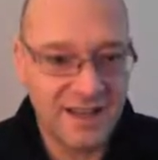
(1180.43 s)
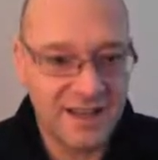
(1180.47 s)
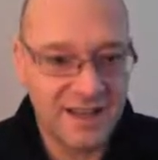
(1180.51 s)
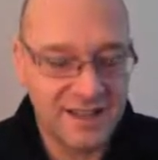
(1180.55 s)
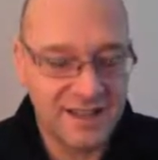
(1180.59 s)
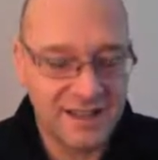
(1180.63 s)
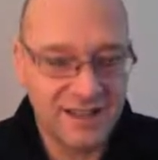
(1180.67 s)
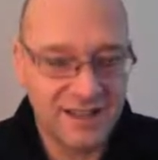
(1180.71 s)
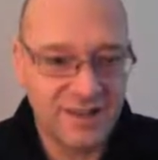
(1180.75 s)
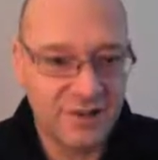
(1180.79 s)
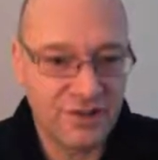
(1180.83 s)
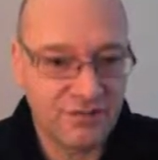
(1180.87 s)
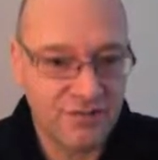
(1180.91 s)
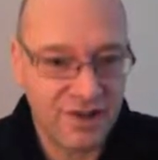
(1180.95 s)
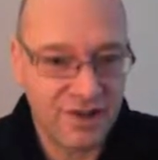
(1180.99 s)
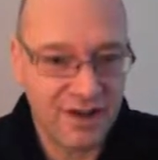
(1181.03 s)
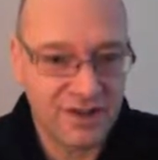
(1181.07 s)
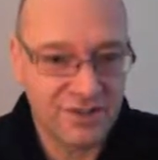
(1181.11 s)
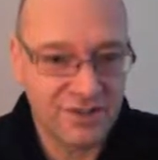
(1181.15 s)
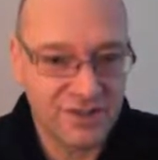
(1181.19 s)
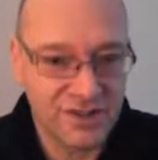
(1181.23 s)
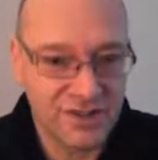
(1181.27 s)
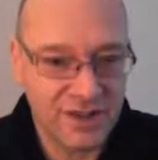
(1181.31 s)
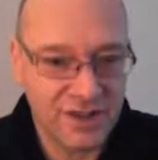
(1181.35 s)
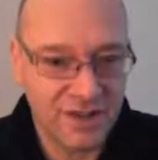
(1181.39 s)
it's in the
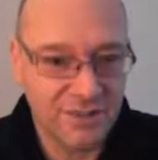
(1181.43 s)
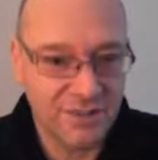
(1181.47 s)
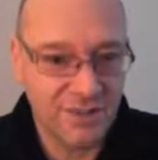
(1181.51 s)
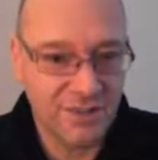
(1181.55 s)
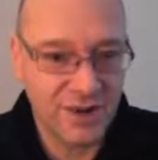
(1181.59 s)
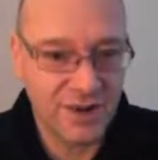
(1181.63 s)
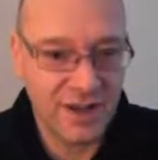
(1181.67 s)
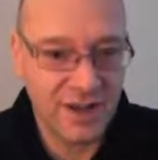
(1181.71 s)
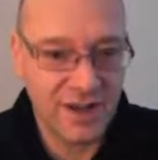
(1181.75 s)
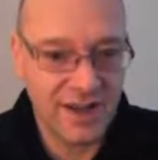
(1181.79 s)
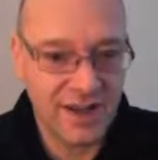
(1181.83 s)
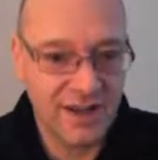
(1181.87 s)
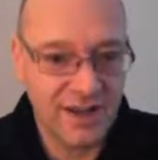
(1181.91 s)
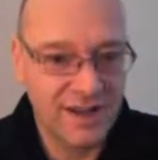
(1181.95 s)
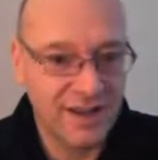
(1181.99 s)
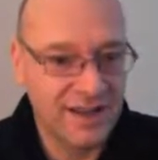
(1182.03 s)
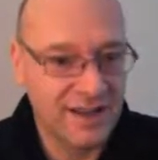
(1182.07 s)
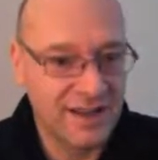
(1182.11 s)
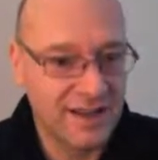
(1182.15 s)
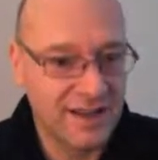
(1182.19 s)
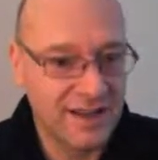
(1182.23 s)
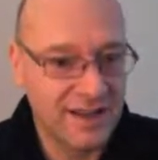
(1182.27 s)
ground somewhere,